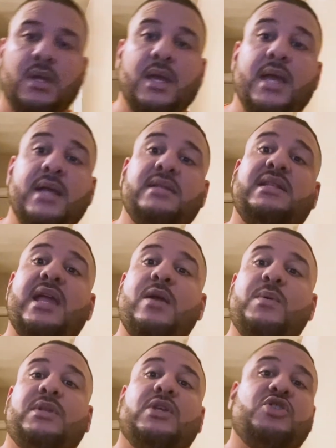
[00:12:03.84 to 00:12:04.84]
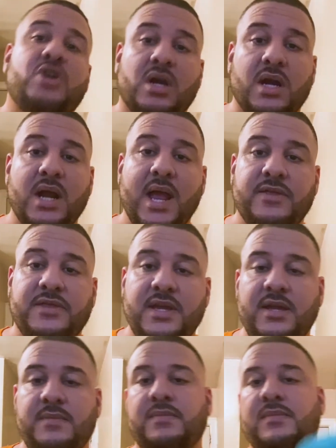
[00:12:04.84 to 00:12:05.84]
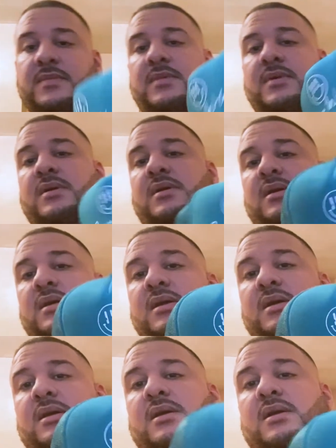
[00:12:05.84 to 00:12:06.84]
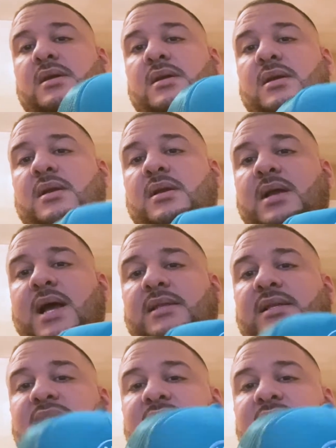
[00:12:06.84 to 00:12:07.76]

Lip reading: And staying with the trucker hat theme, got this